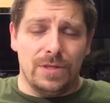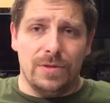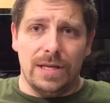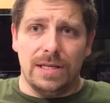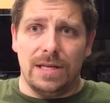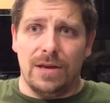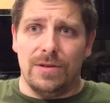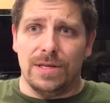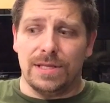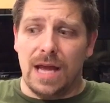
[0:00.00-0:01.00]
too late to tell you
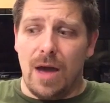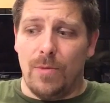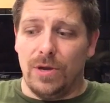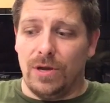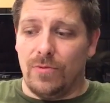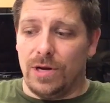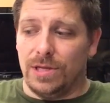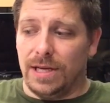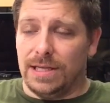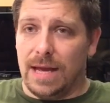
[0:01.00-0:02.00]
this now, but you could
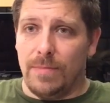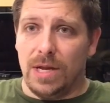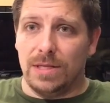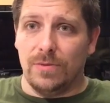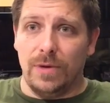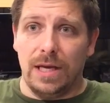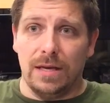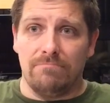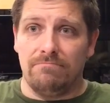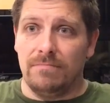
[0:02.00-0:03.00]
watch like 10 minutes a week and